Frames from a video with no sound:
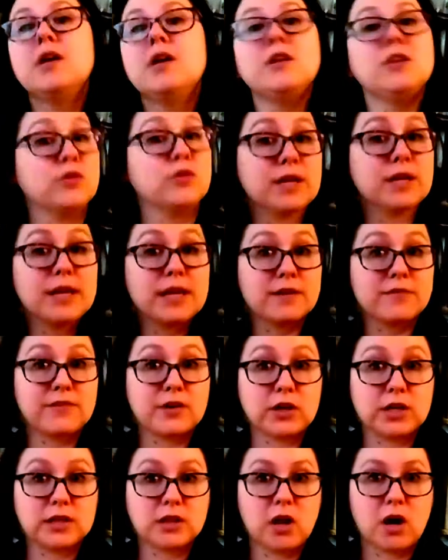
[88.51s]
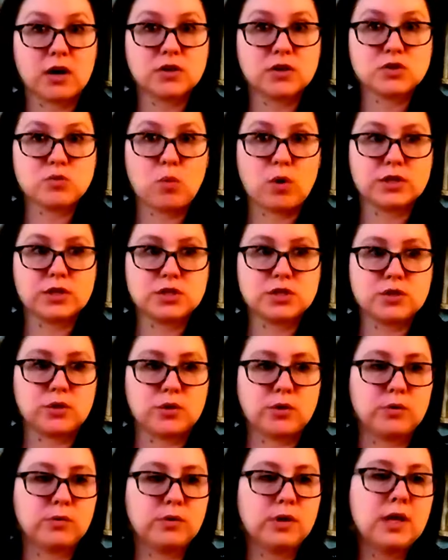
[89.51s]
You can get a very large one
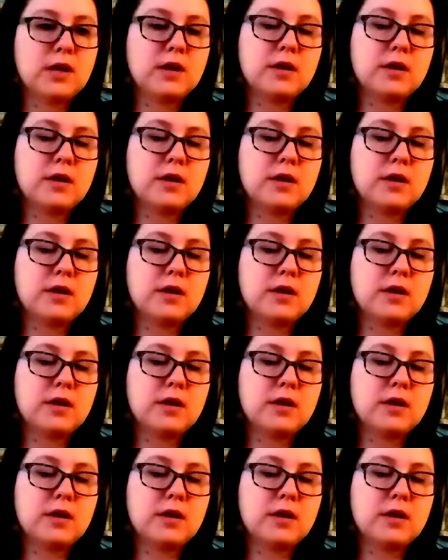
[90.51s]
too.